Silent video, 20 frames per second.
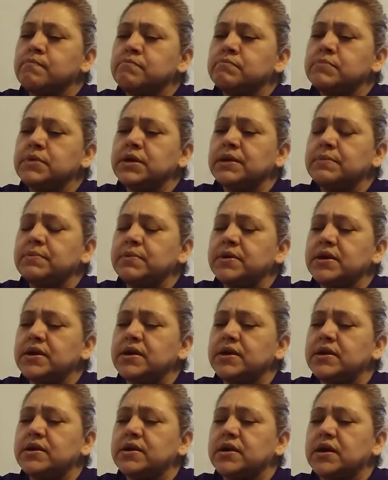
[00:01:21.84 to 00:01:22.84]

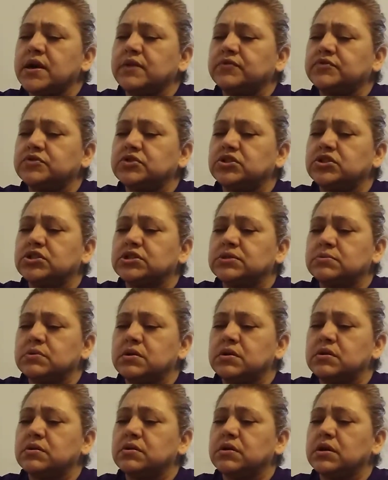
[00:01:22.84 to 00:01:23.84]
maybe after
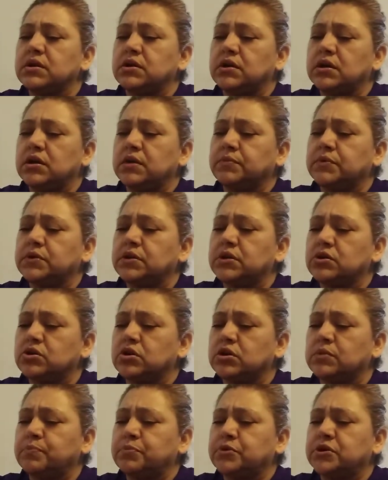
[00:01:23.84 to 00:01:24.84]
tomorrow. I I'm going to
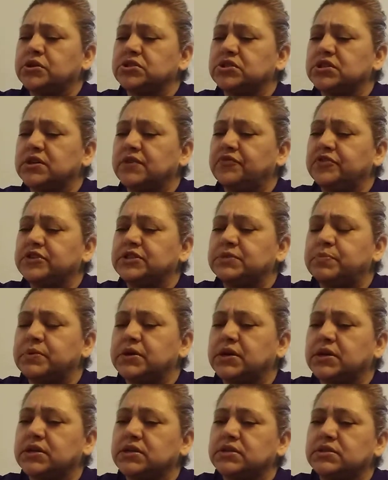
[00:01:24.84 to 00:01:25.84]
go post office
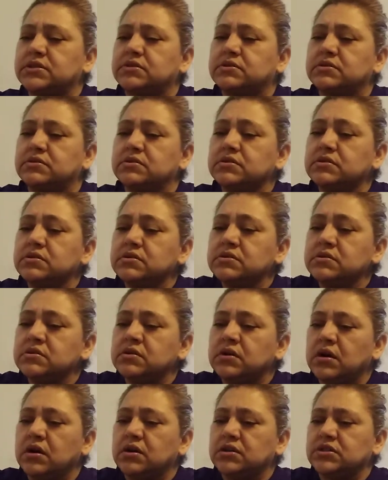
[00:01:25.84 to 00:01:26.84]
because
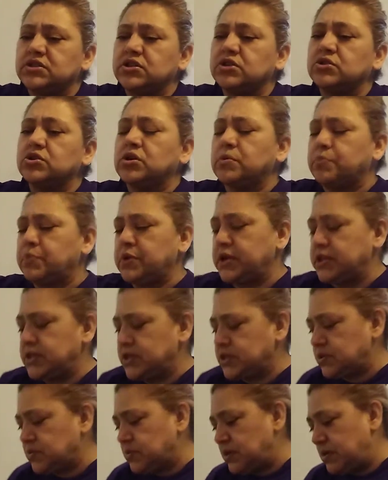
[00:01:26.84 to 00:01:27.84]
I'll start opening
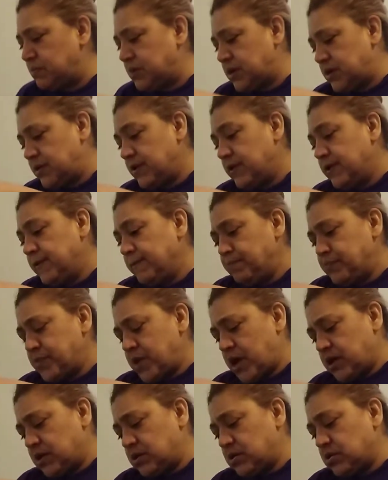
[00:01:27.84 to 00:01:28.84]
this one, but
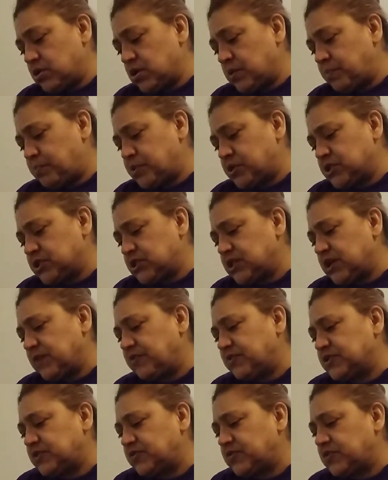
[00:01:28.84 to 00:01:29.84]
I'm gonna go to post
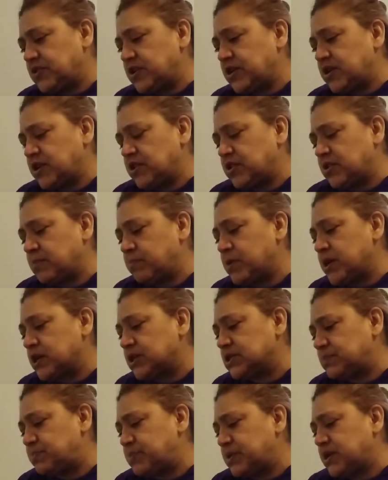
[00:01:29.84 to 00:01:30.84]
office for the other
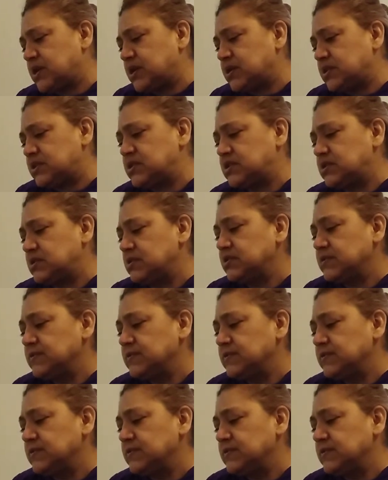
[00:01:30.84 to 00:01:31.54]
box because